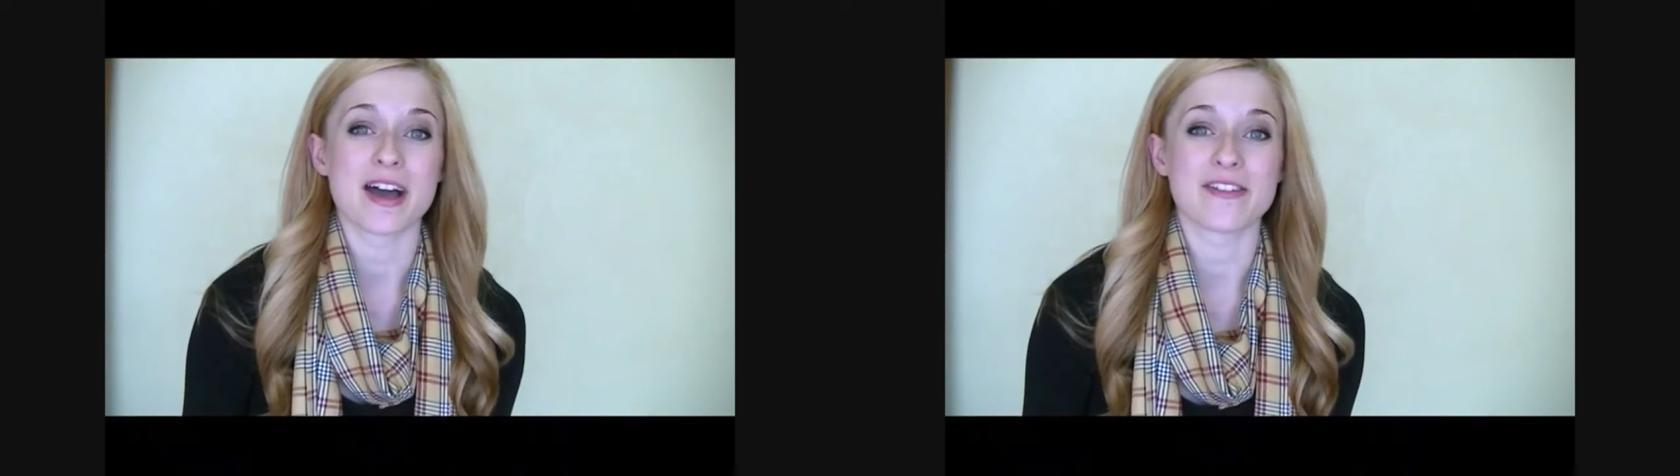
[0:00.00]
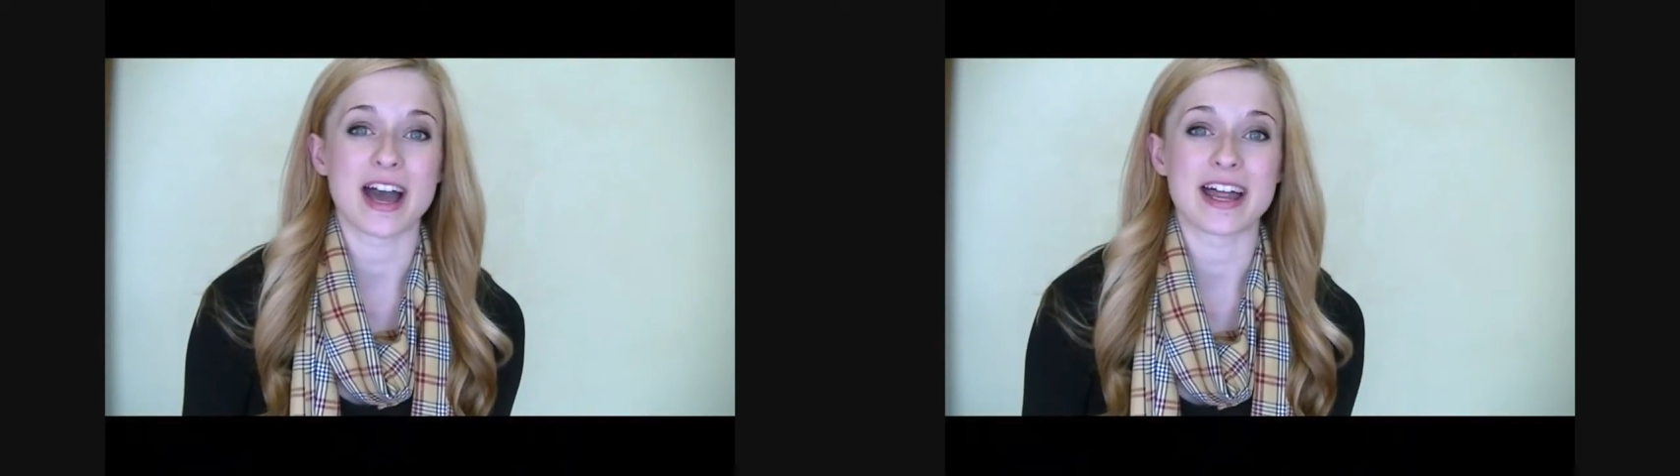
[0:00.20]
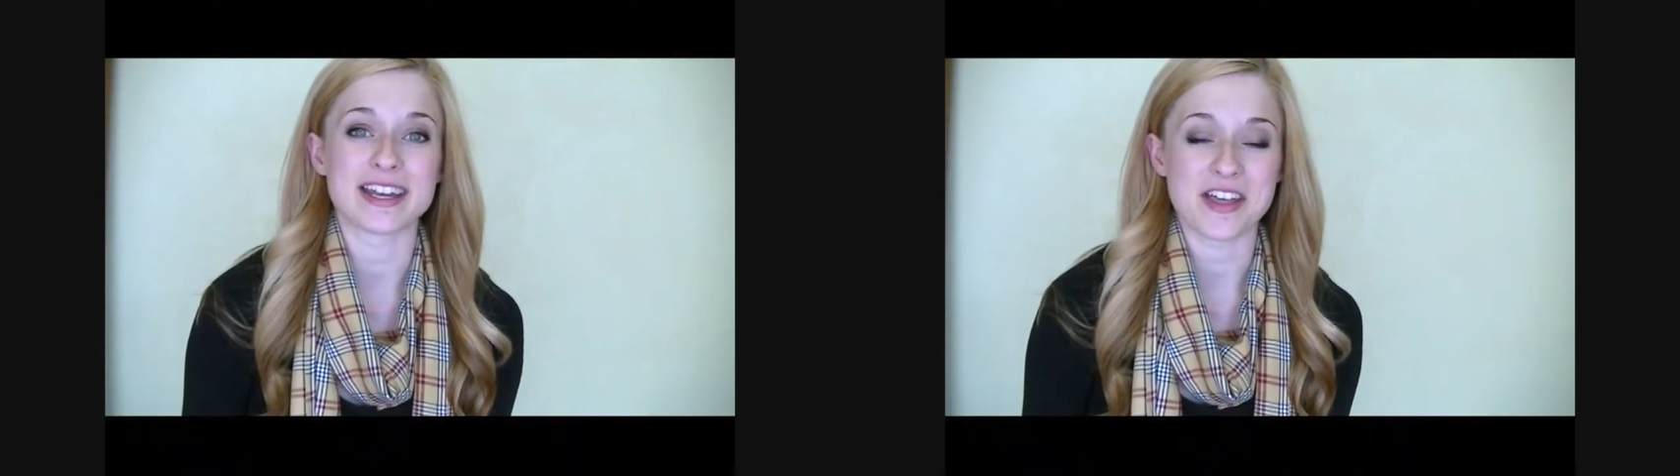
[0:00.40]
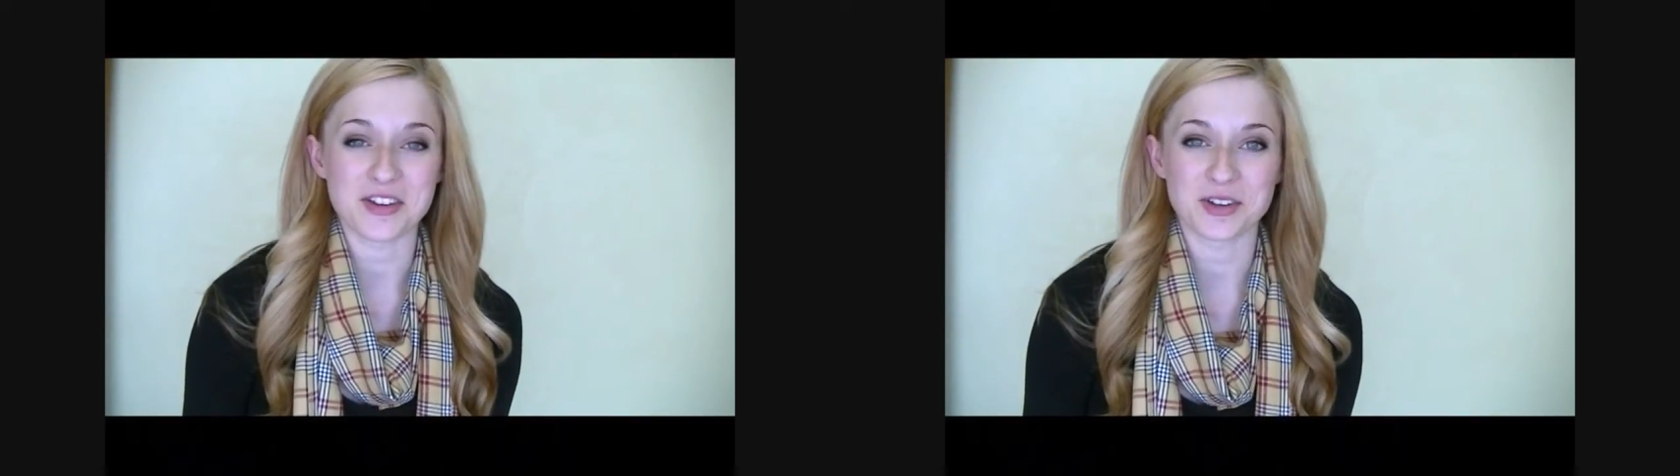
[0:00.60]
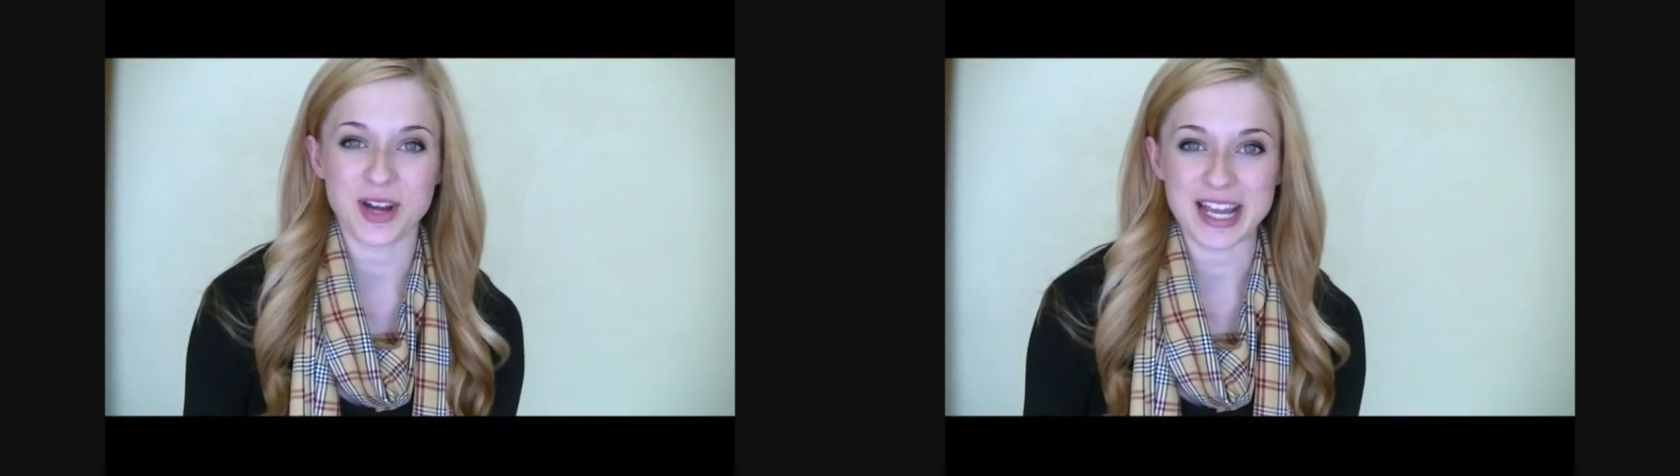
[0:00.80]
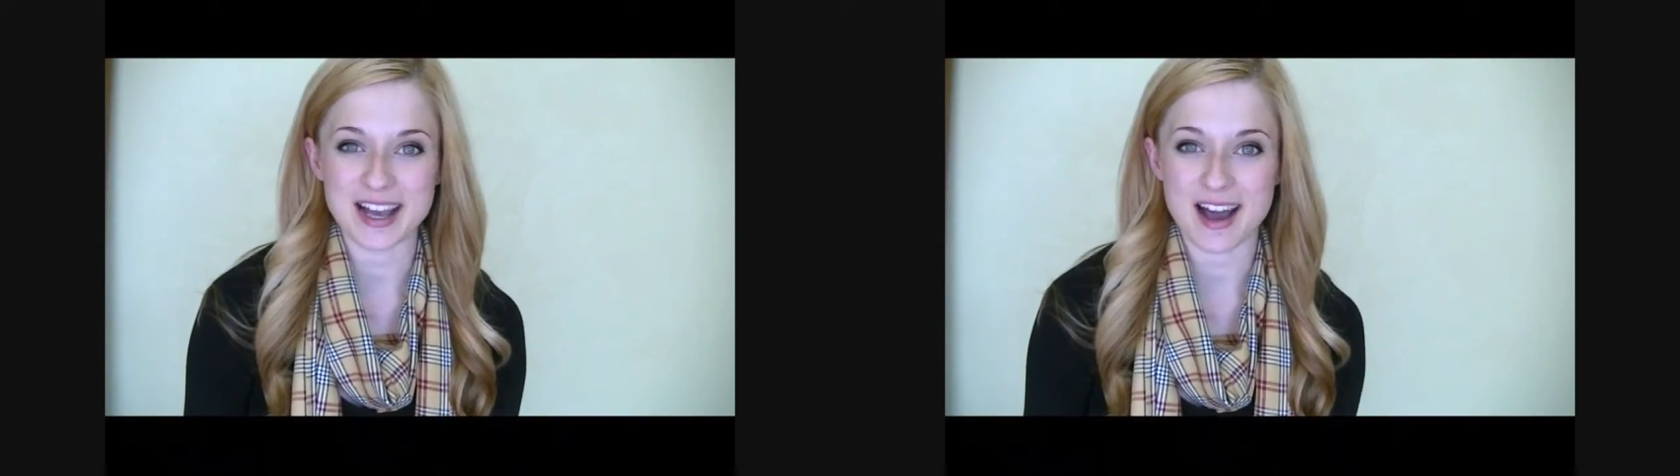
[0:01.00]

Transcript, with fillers: I've got another great